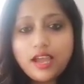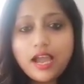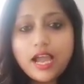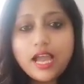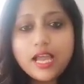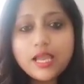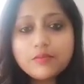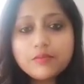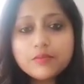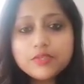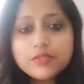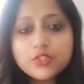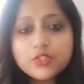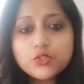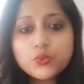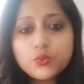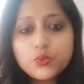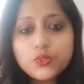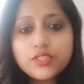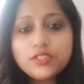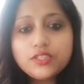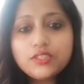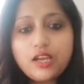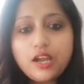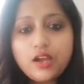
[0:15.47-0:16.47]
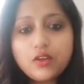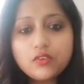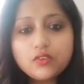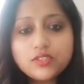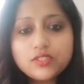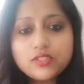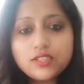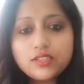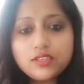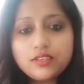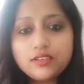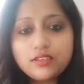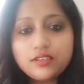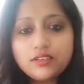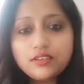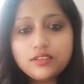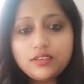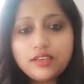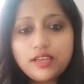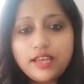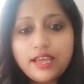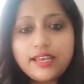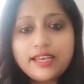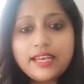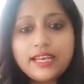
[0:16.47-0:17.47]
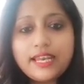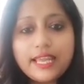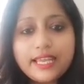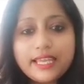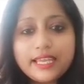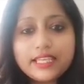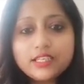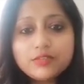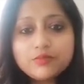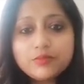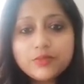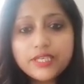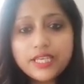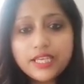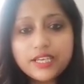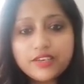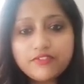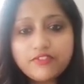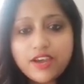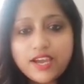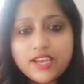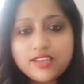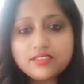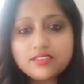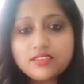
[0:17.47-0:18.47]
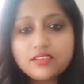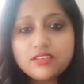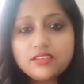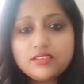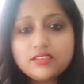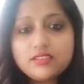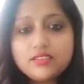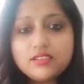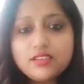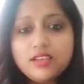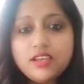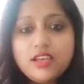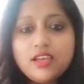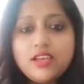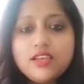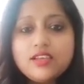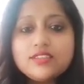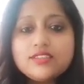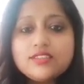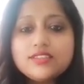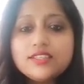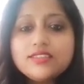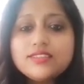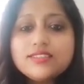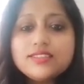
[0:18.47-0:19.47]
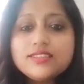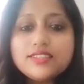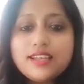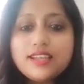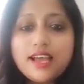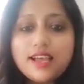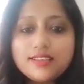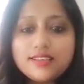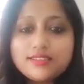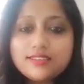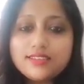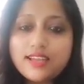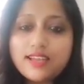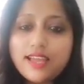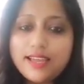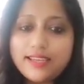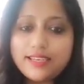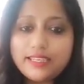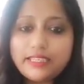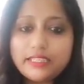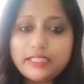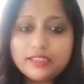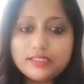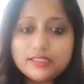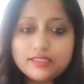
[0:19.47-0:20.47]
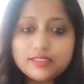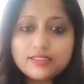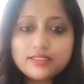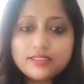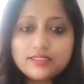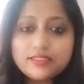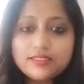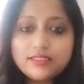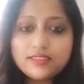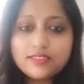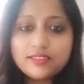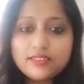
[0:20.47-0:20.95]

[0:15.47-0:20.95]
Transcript: I am a student counselor and an academic advisor since last 9 years.